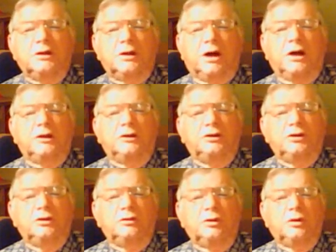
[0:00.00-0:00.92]
Uh, do
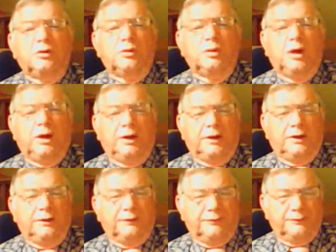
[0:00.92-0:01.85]
you know
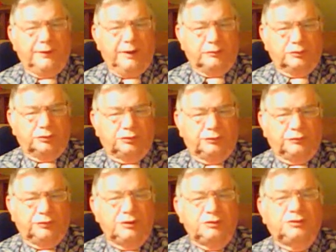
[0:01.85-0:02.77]
uh, that was a
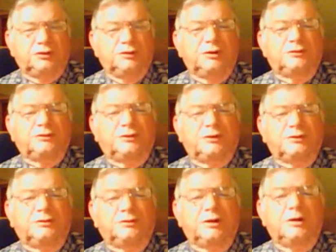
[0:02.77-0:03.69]
vision that
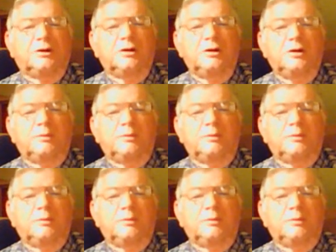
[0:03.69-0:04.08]
says there?